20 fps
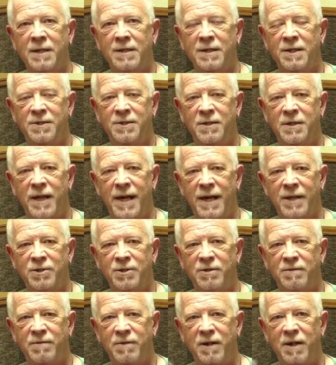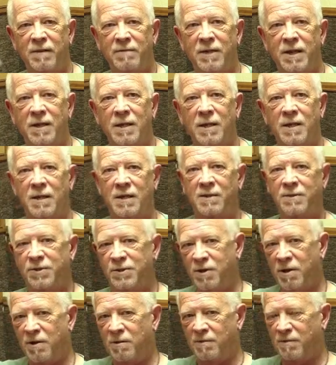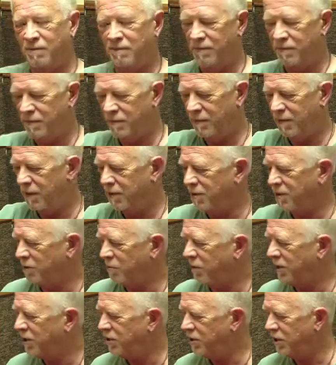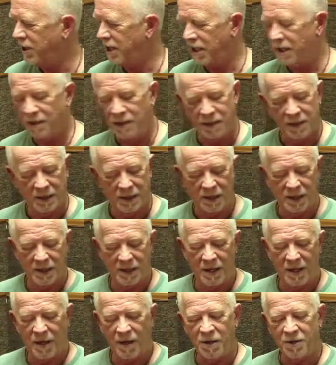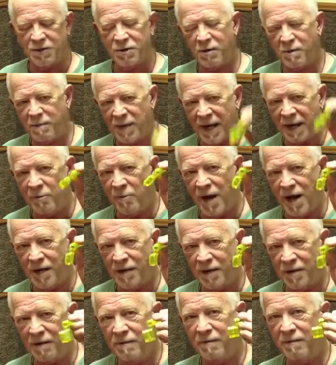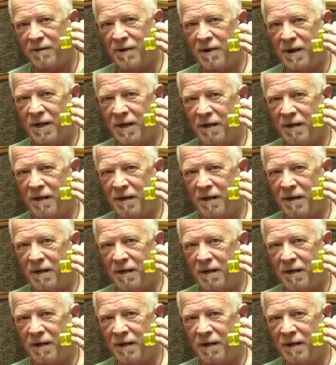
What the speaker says: These will last you forever. So, this is what you need. Also, a peg winder, very